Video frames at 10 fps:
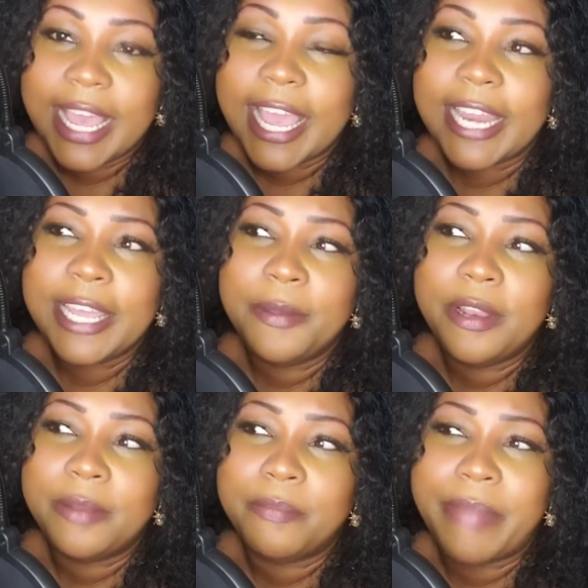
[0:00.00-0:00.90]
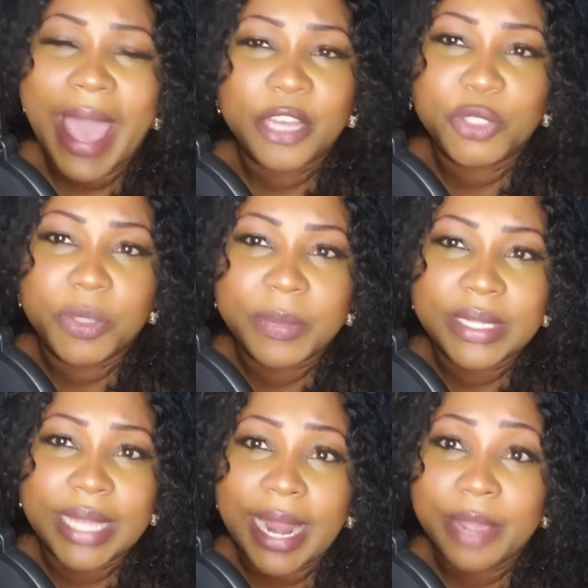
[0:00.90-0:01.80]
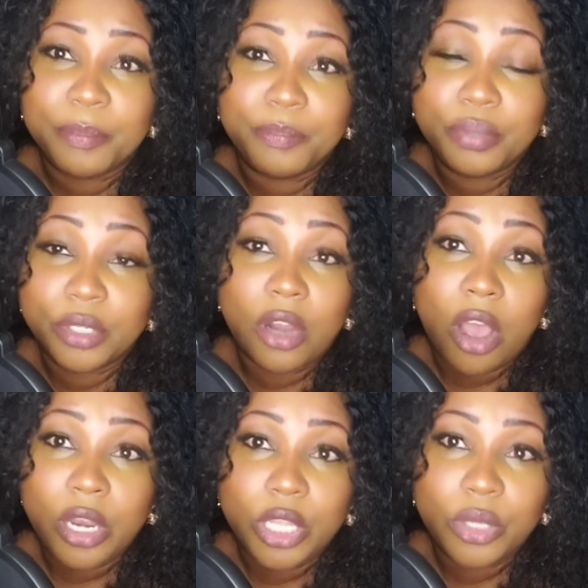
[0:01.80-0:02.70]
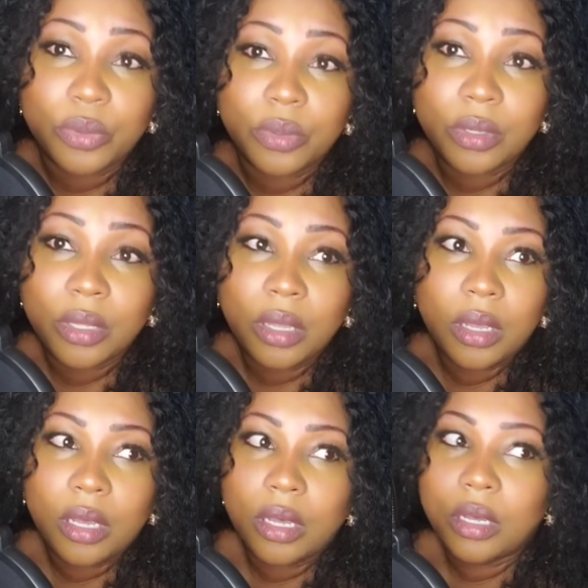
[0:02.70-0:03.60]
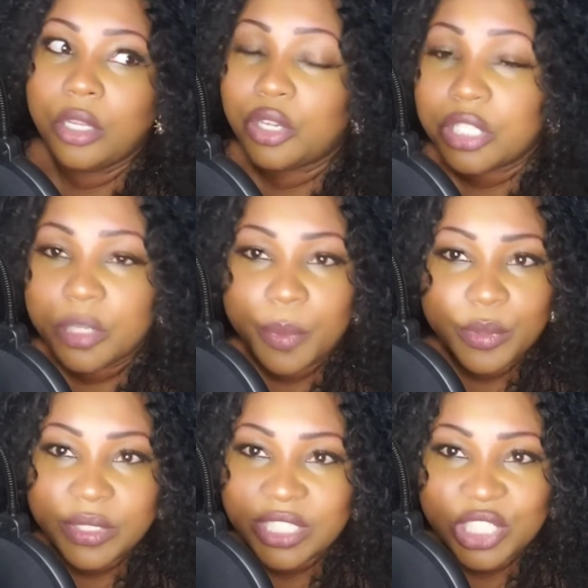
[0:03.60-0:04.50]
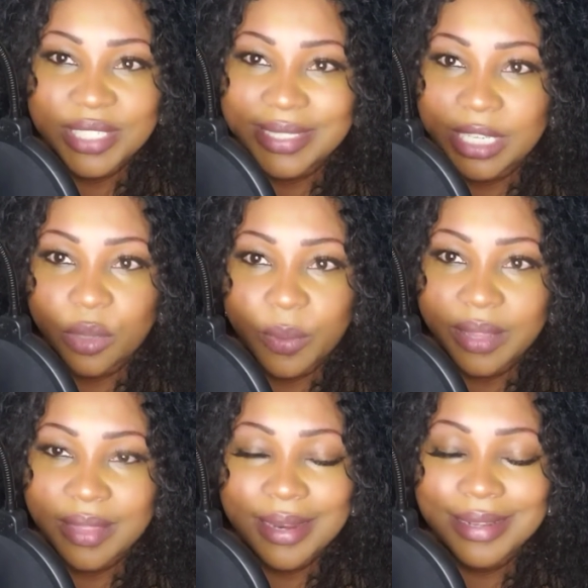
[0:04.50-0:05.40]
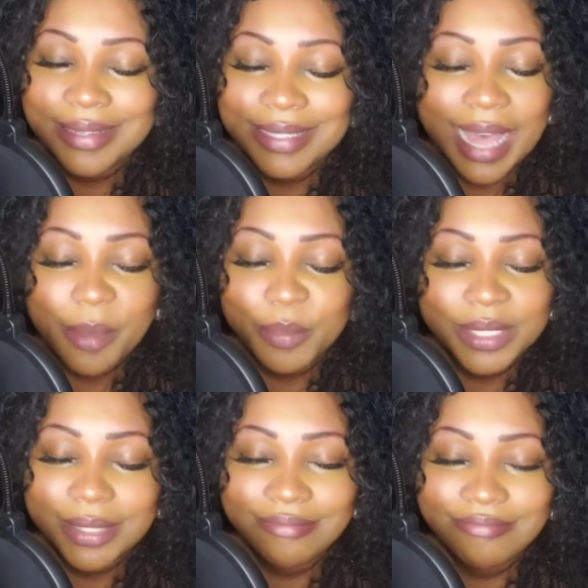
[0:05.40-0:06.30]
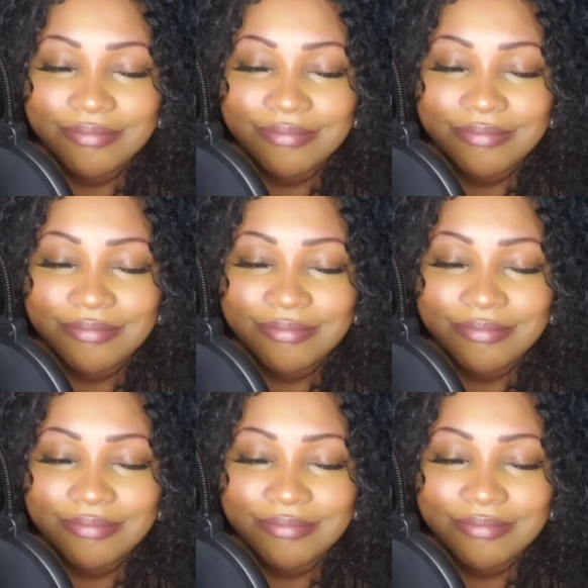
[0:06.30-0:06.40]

Any bad treatment that I put on you, you're supposed to just deal with and accept.